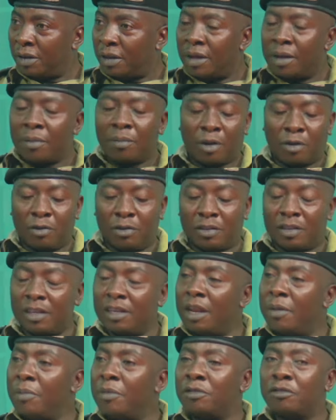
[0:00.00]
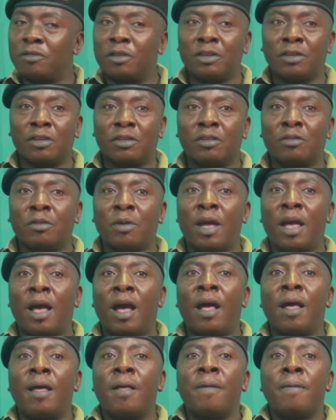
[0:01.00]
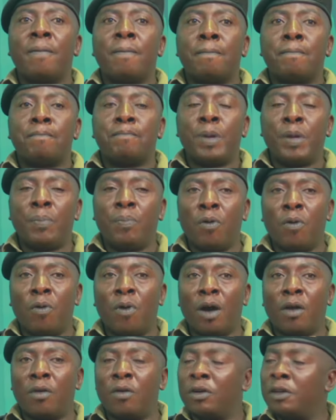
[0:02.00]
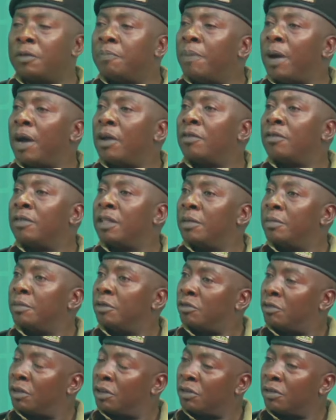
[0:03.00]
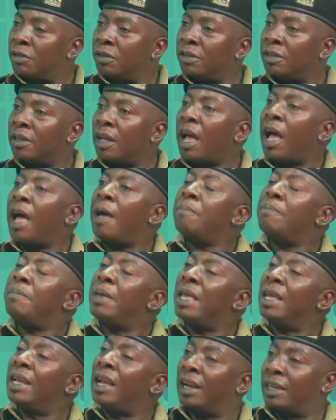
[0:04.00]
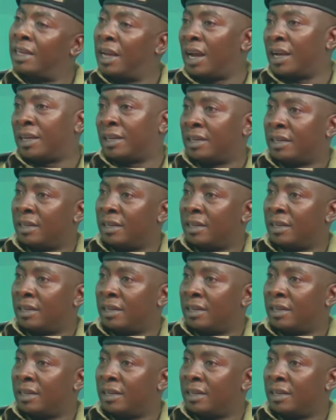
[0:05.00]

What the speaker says: But we've seen demonstrations where people who are not part of the demonstrations are being attacked.